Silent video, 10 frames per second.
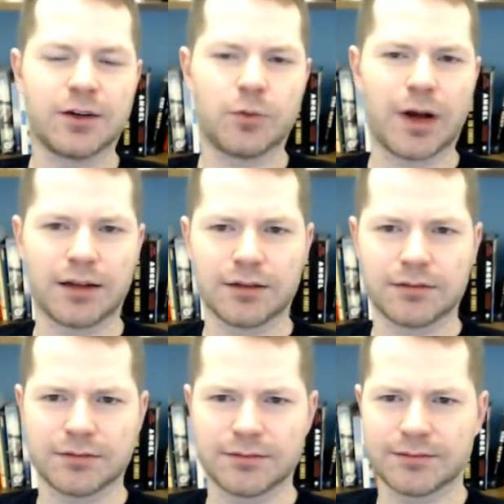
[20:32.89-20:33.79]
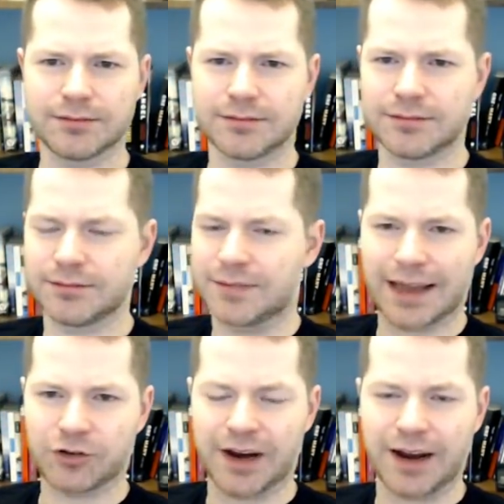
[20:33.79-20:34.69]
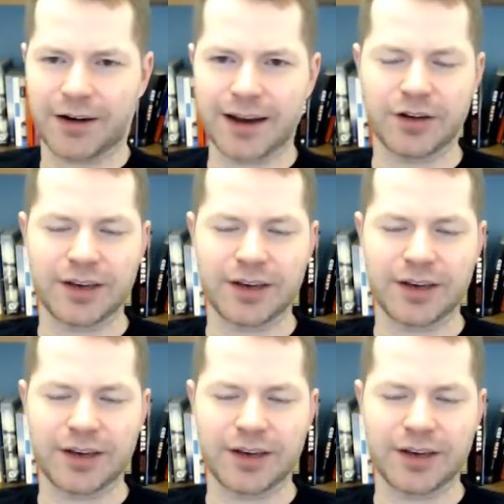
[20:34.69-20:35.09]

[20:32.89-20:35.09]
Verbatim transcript: Well, that's great, right?